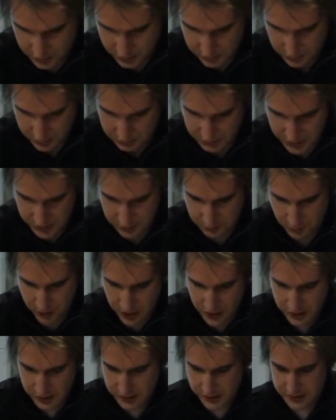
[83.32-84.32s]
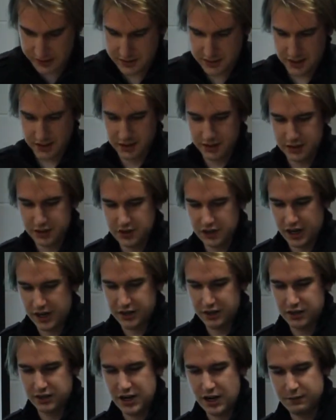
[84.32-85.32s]
But meanwhile, like Deng and
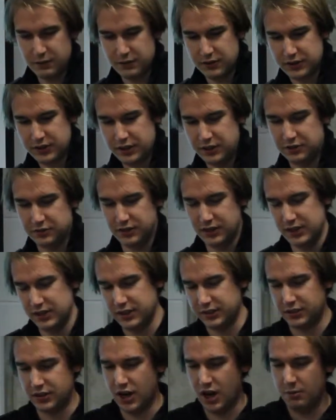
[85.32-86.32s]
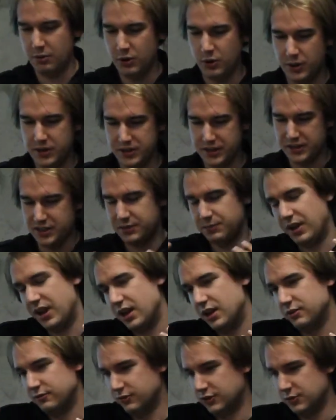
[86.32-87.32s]
Chen could never really agree. Like the economy would always
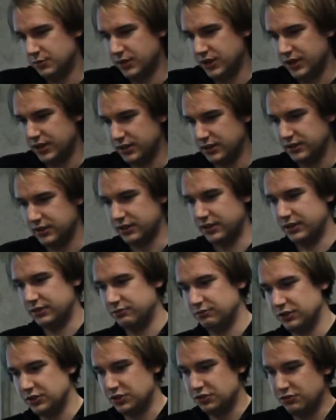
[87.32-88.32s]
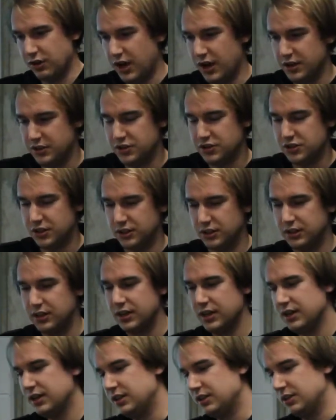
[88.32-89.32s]
expand for a bit and then retrench. And
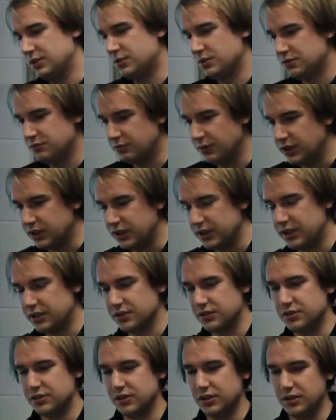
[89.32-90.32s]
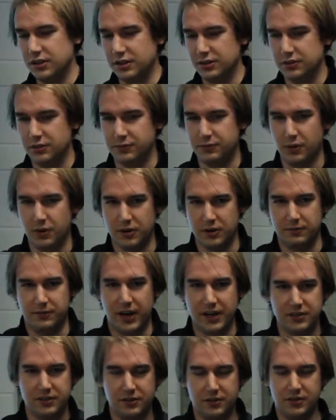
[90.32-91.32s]
this was really concerning to foreign
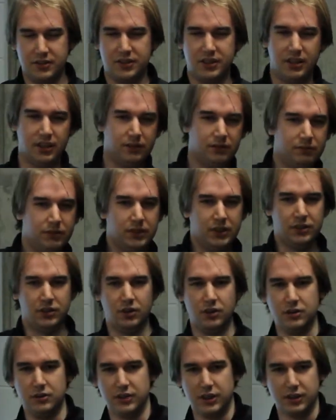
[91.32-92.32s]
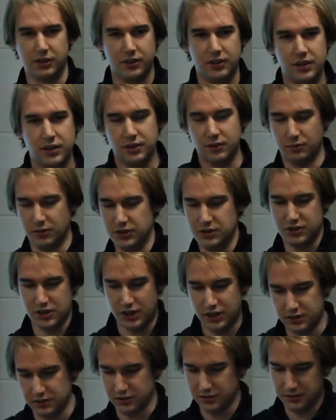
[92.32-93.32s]
investors. They didn't really know like what's
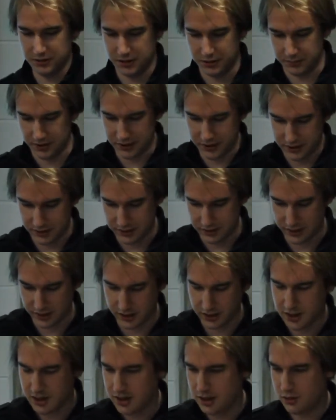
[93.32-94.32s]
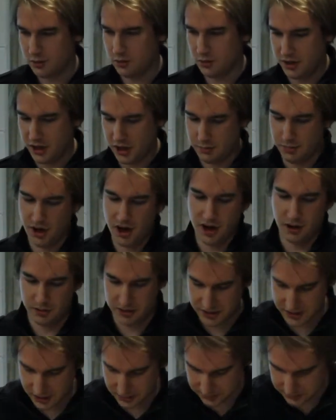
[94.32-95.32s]
China doing, man. Like Hu Yaobang was
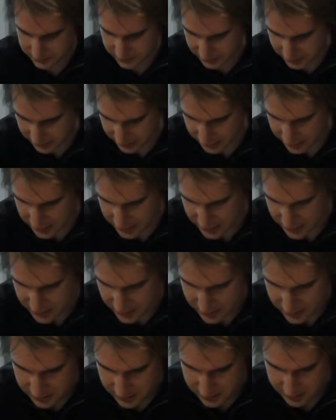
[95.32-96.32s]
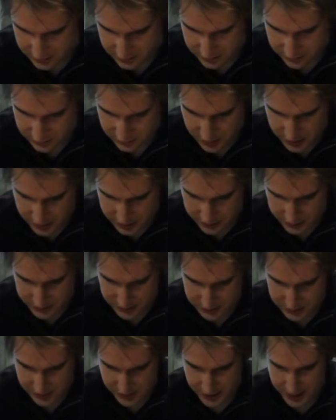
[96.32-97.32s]
definitely not
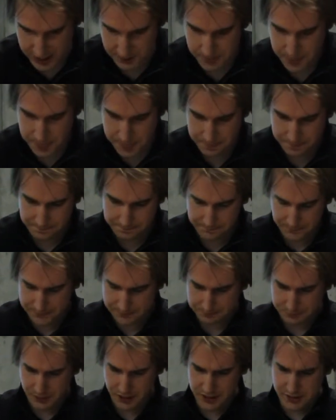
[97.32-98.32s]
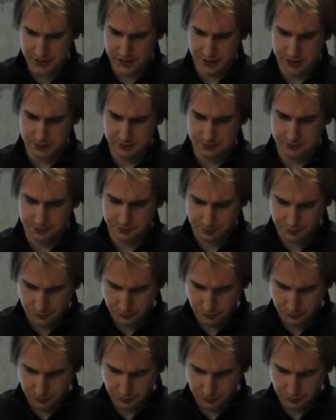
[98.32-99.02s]
against that. And um,